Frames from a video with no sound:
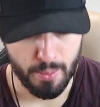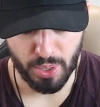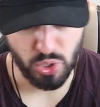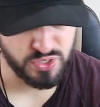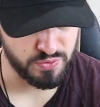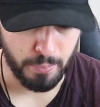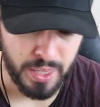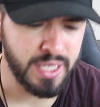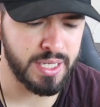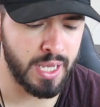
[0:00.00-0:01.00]
Because for
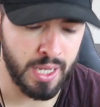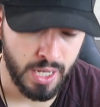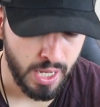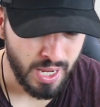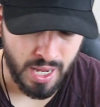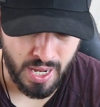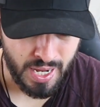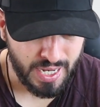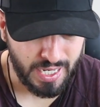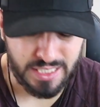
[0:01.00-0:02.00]
me, yeah,
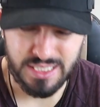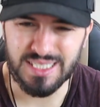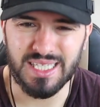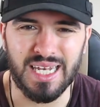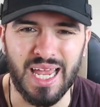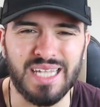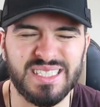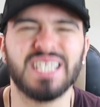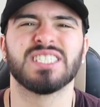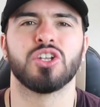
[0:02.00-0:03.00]
it just like it
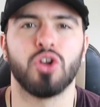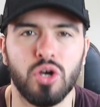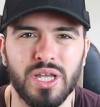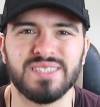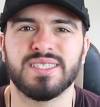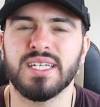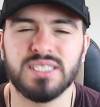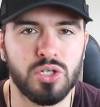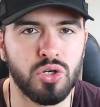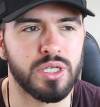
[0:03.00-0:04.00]
takes a lot it
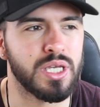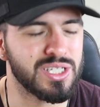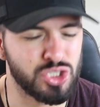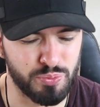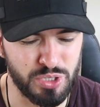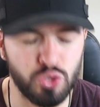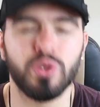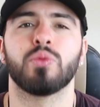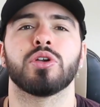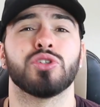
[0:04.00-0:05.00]
takes a lot yeah to be
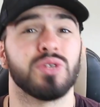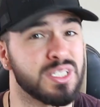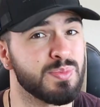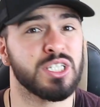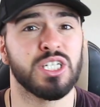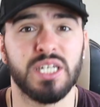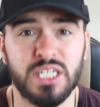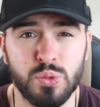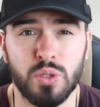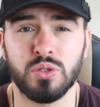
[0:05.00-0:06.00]
doing what you're doing especially in
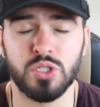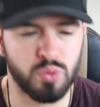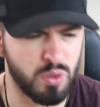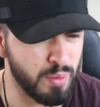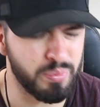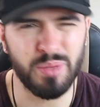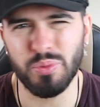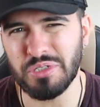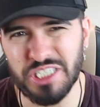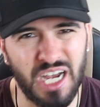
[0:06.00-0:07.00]
this world as well where
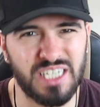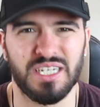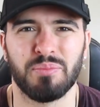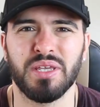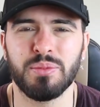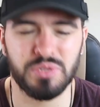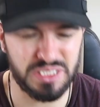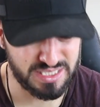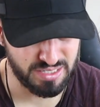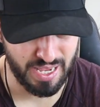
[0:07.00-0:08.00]
people judge and people
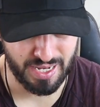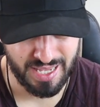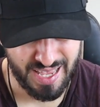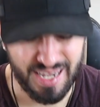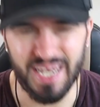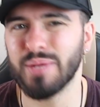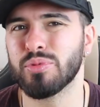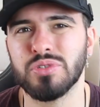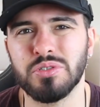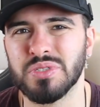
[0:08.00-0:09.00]
just like
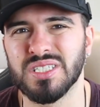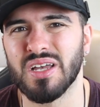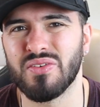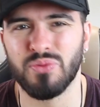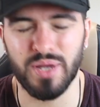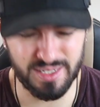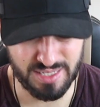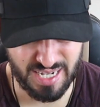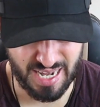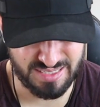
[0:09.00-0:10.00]
label you with stuff
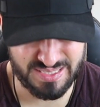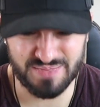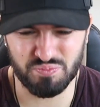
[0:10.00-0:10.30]
when like